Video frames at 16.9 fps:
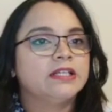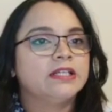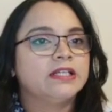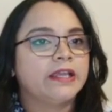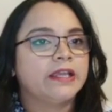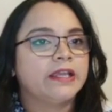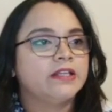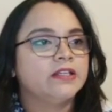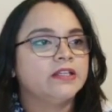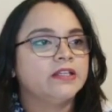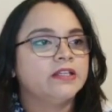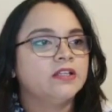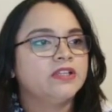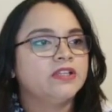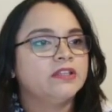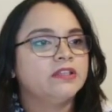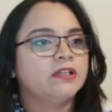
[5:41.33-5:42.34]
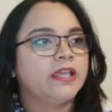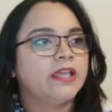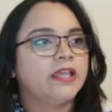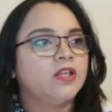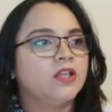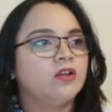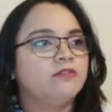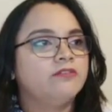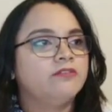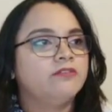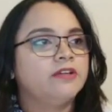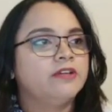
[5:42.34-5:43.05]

diagonal with the gain of